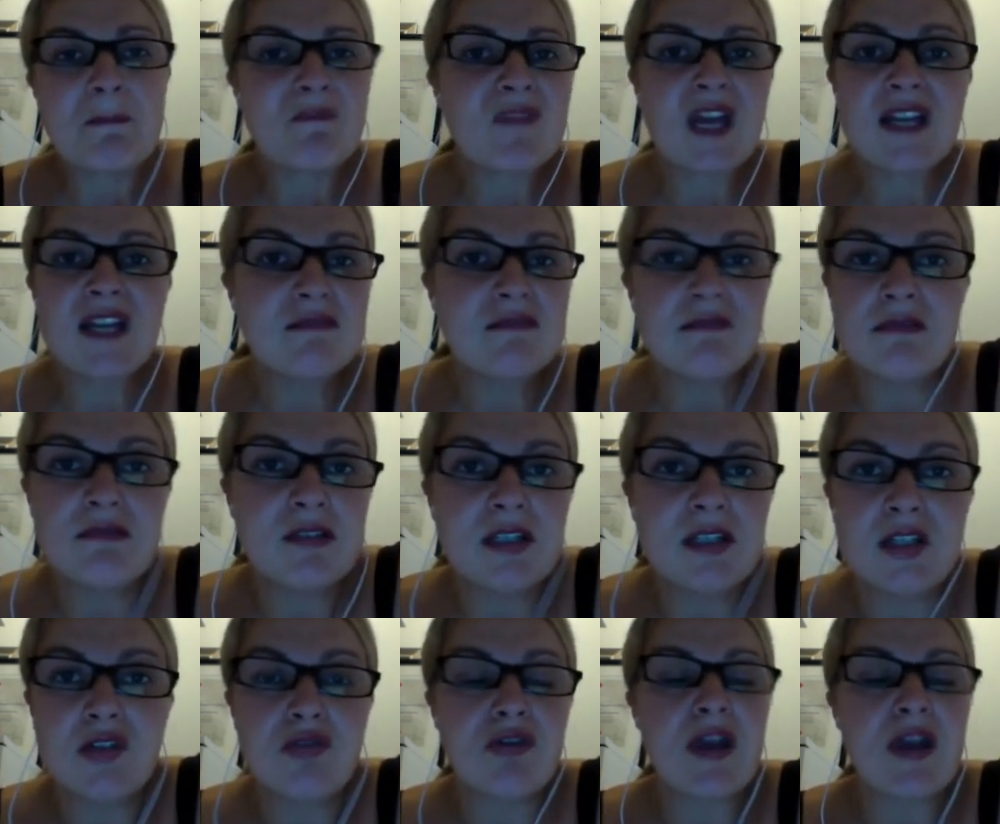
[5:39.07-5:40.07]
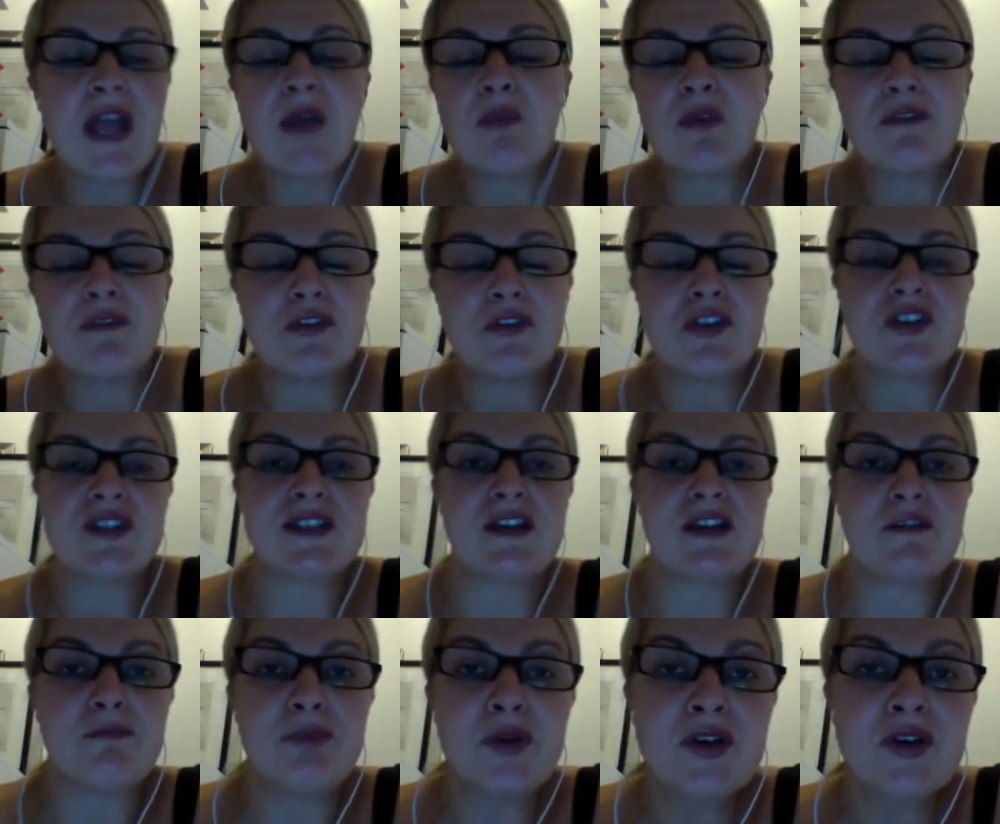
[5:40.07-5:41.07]
for
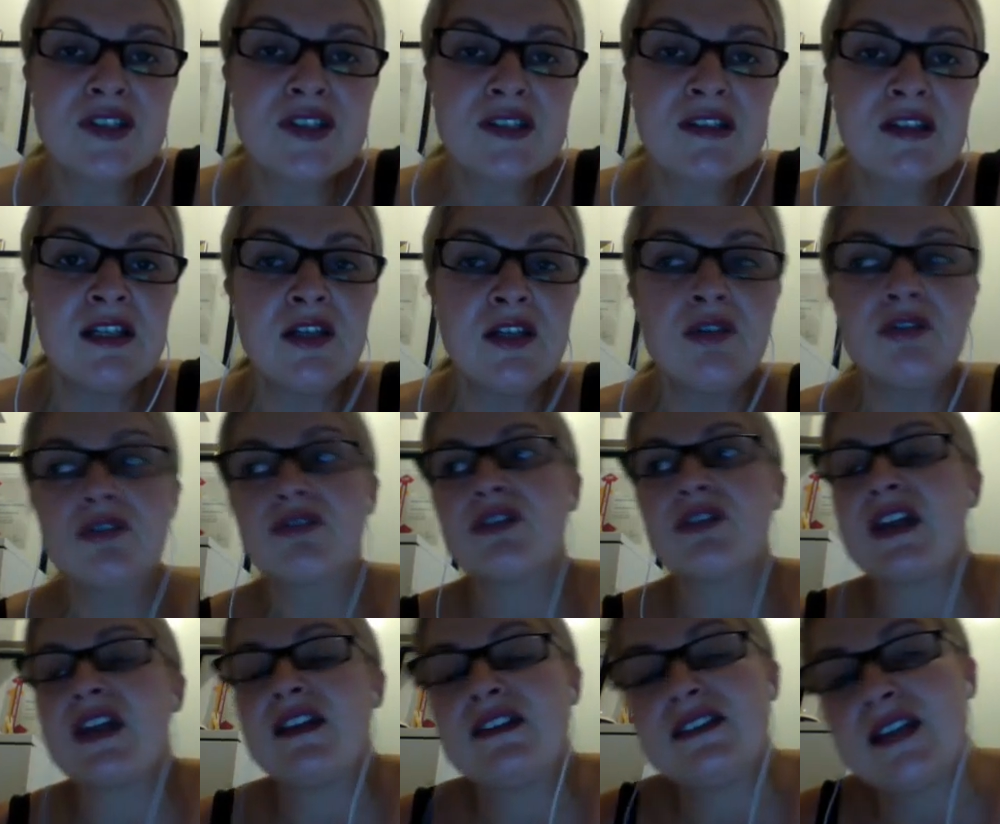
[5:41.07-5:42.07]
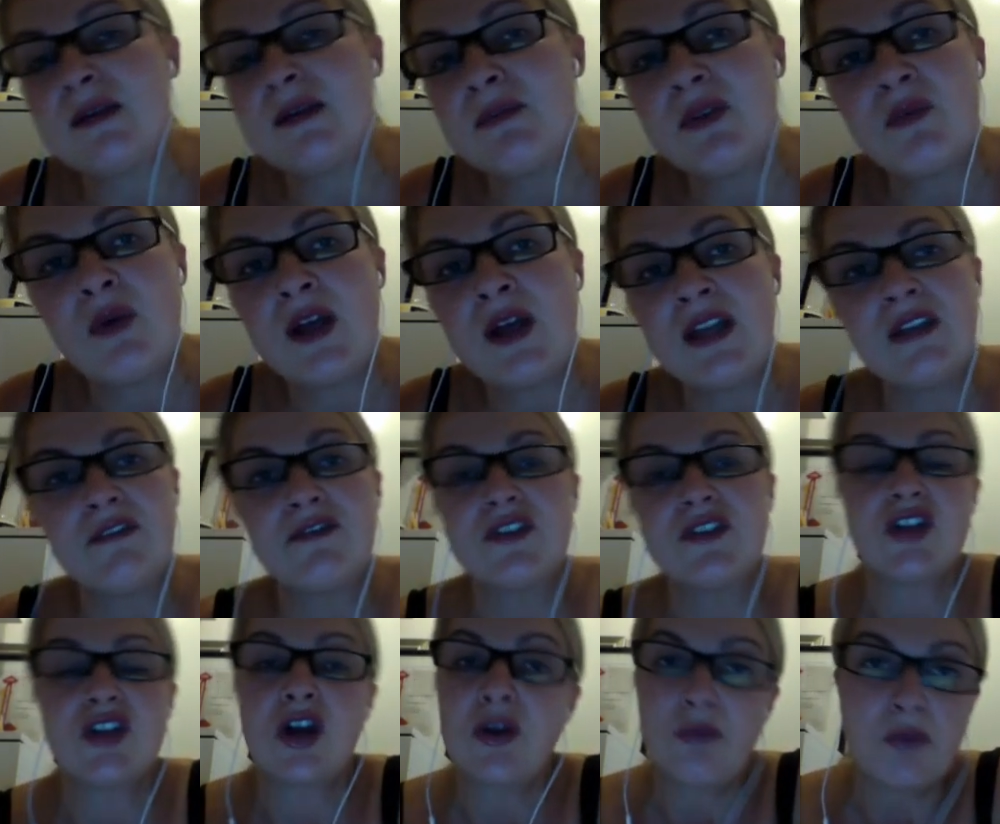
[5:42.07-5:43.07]
yourself personally, or create a dummy one if you
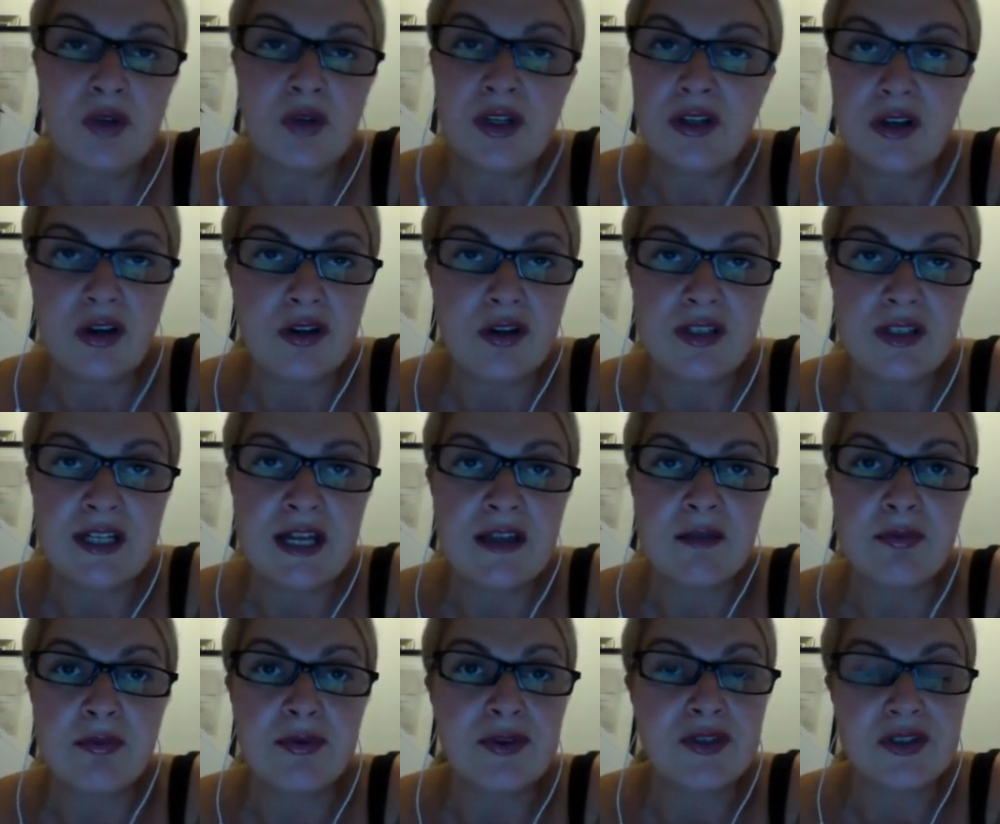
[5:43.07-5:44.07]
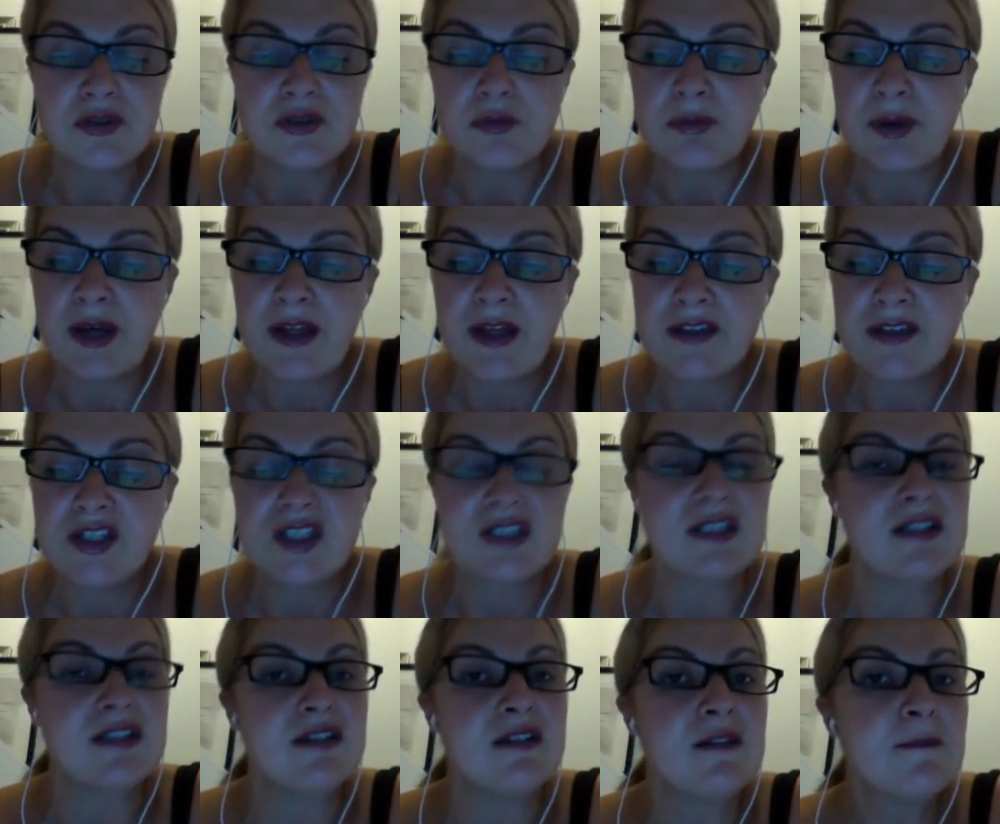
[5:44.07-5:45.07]
don't want to go down the personal path, just
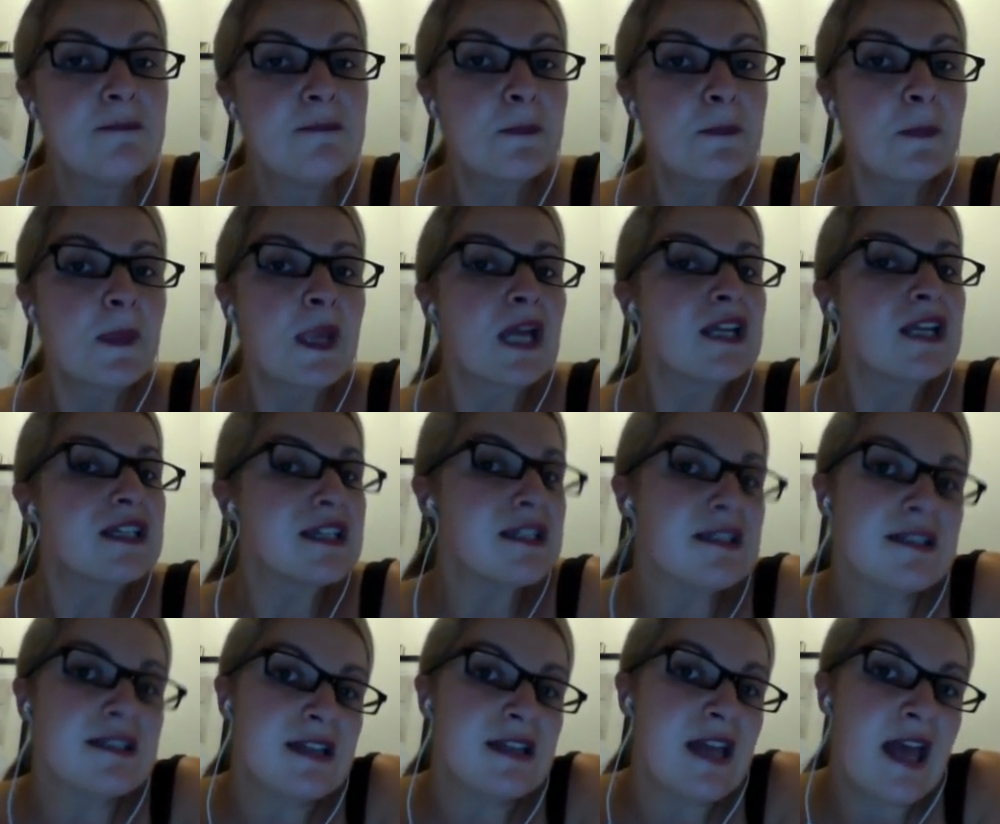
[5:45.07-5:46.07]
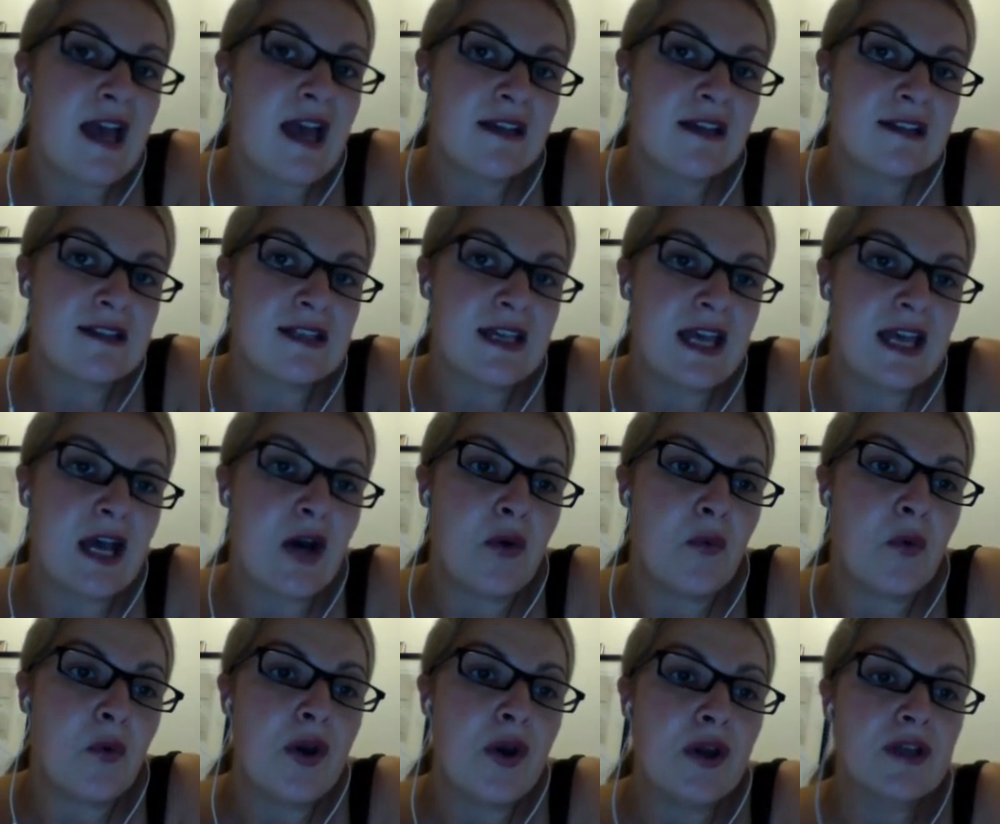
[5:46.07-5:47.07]
to test it out and see how it
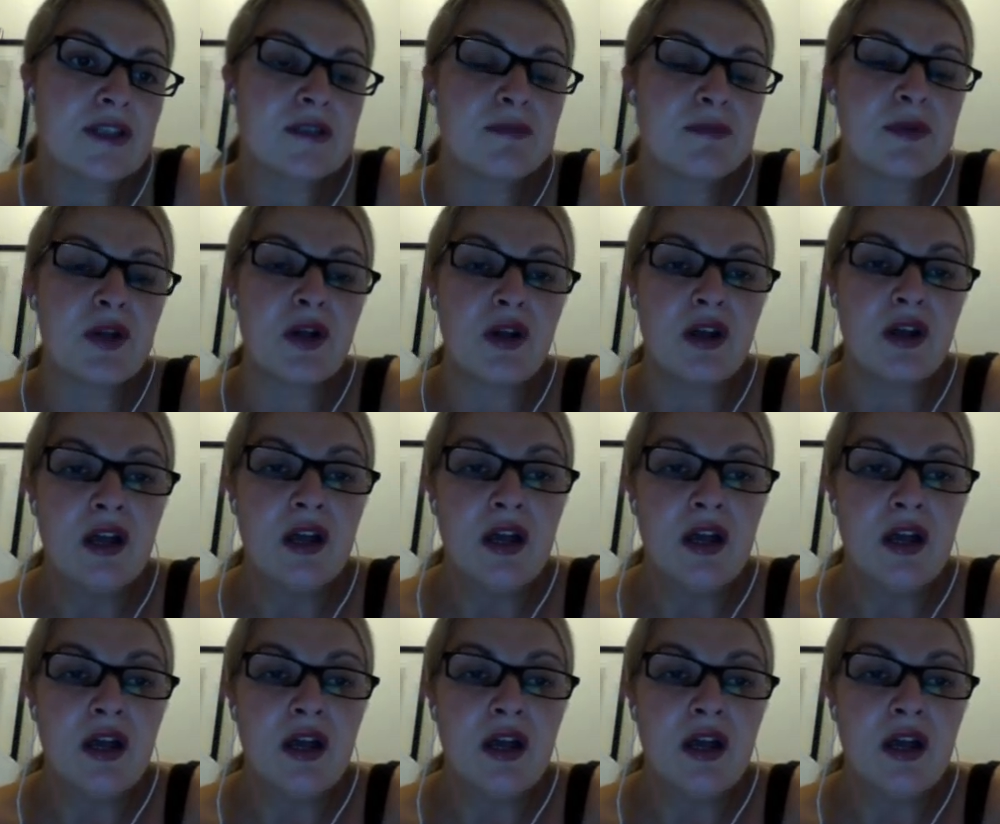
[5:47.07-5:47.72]
works. But